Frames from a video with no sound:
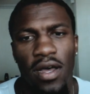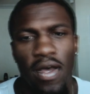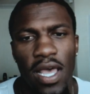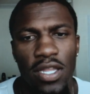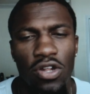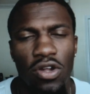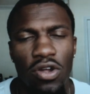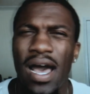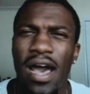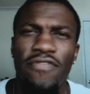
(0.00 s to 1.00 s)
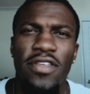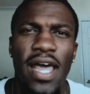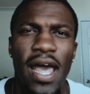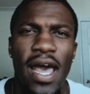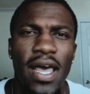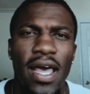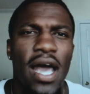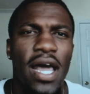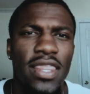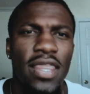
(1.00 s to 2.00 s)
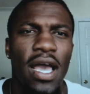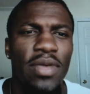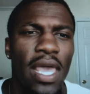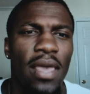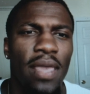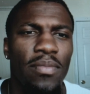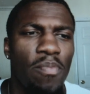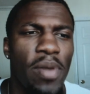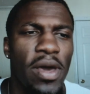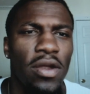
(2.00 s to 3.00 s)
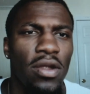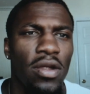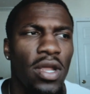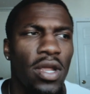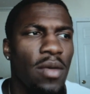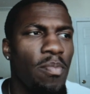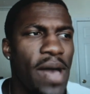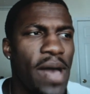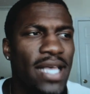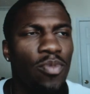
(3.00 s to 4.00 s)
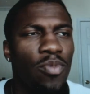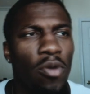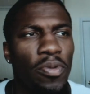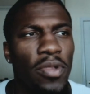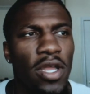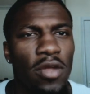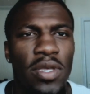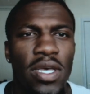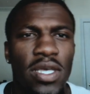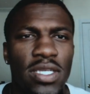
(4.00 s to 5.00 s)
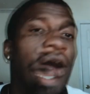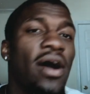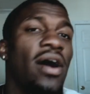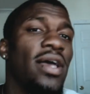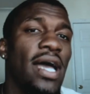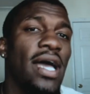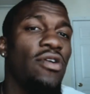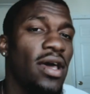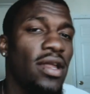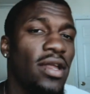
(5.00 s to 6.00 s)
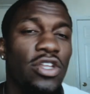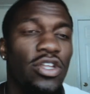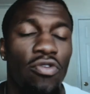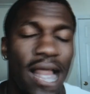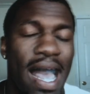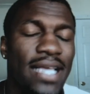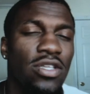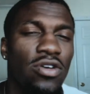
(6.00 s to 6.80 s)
And, after that, I think I became, a better basketball player because now I know how to, relax a little